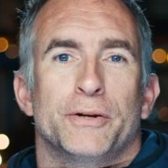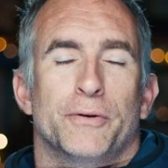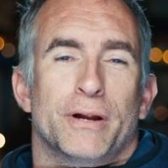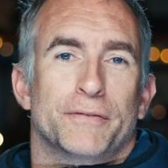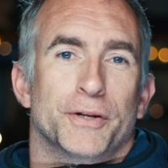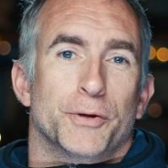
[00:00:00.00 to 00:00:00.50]
You
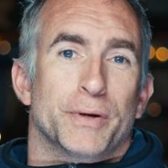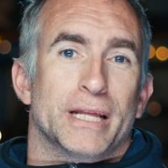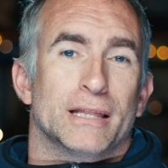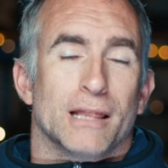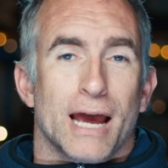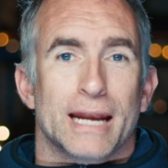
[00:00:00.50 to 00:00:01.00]
don't have to do
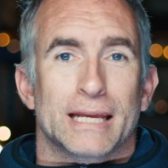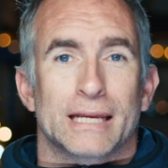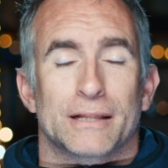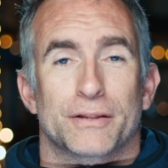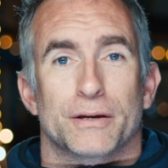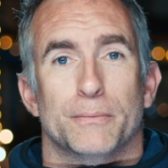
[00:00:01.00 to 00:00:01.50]
any
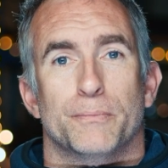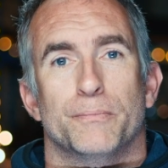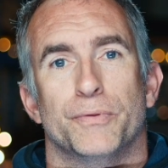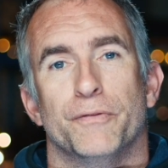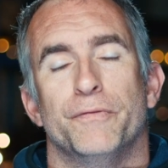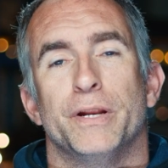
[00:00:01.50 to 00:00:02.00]
lighting. The
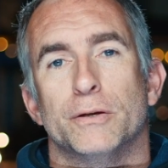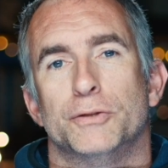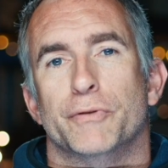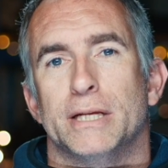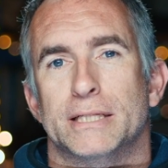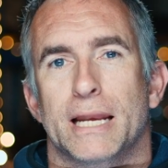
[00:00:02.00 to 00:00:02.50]
video
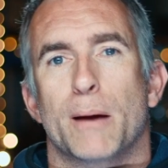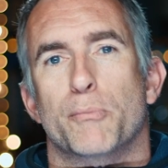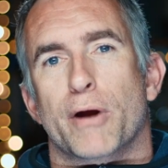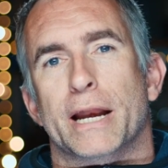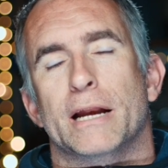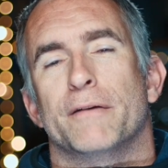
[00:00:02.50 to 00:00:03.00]
screens are now
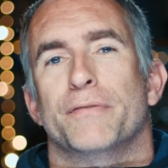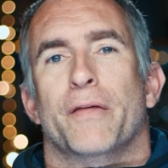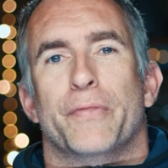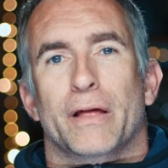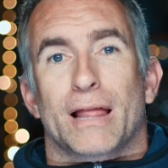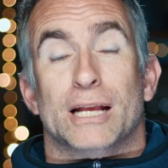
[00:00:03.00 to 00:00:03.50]
bright enough
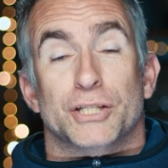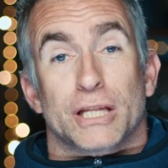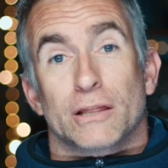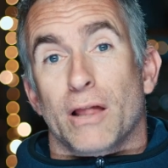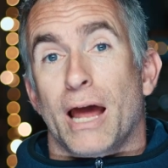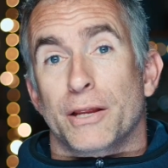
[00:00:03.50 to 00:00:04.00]
that they'll
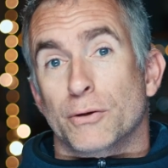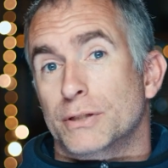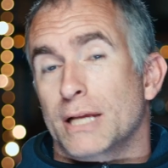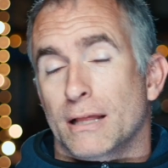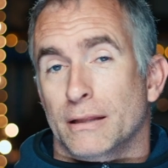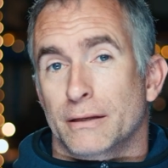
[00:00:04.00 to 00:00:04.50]
actually light your
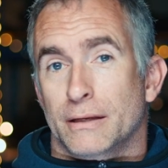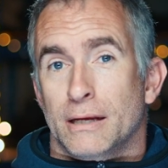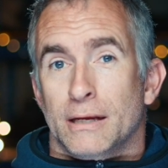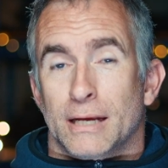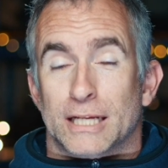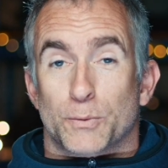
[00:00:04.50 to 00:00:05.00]
talent
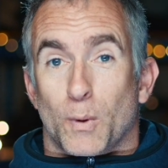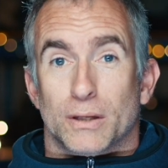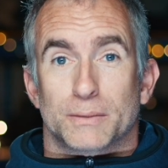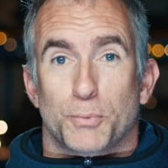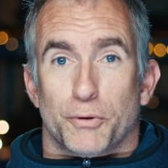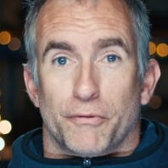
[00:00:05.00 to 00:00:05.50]
as well
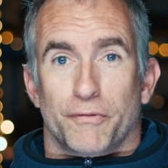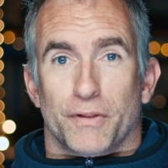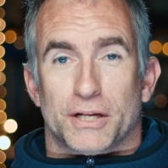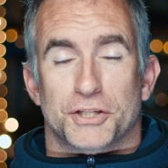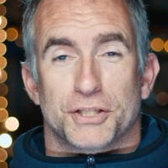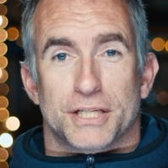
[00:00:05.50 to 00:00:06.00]
as put
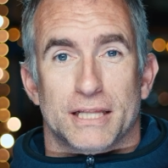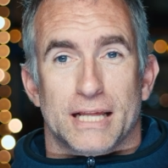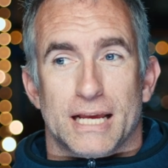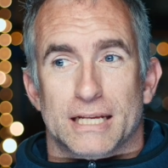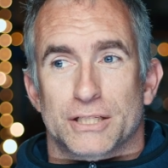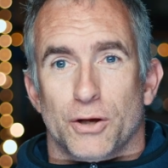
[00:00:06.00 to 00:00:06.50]
reflections in
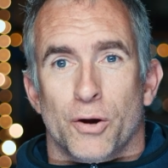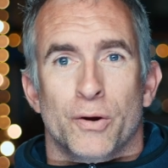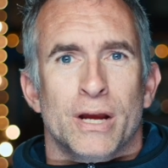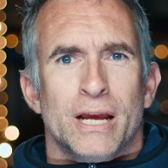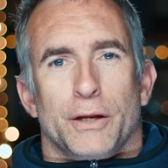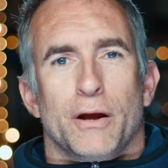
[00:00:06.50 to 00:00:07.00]
there.
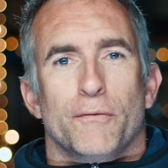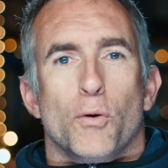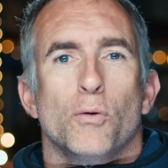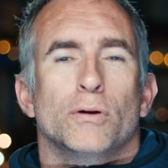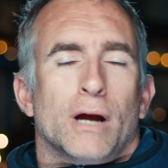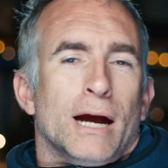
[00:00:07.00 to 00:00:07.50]
So you have
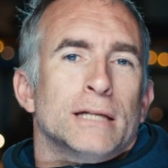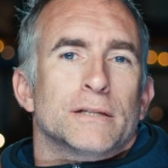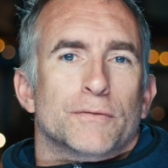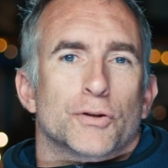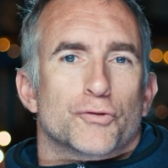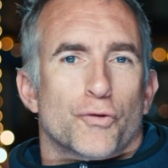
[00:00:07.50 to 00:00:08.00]
all kinds
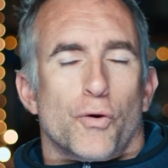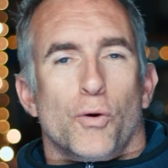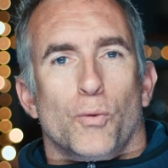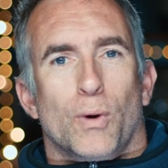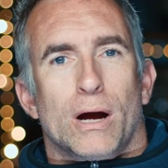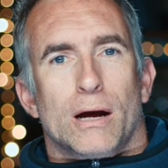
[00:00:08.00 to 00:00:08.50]
of
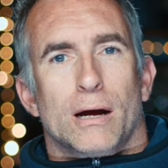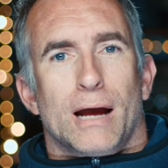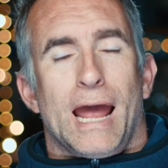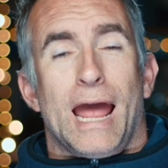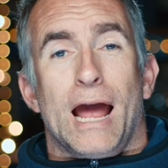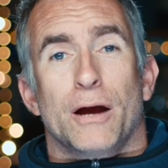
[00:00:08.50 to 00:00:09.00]
control,
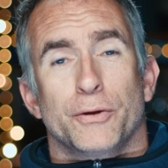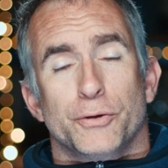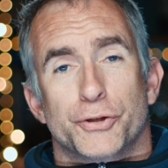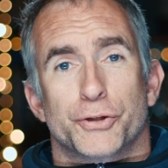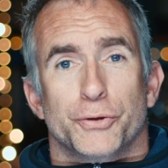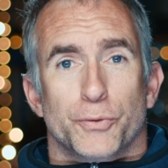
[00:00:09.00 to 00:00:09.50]
how
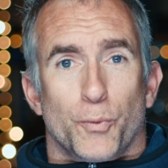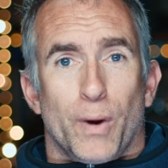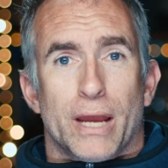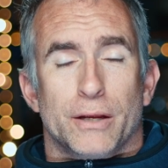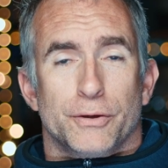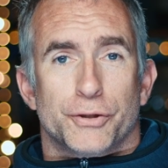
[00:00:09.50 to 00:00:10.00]
you shoot,
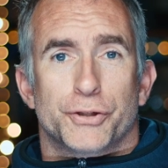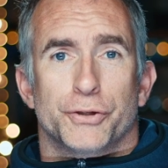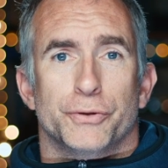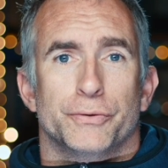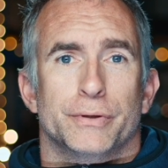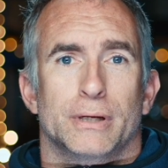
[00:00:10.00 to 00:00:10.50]
where you
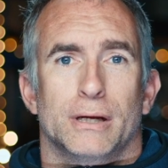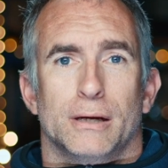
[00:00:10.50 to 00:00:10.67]
shoot.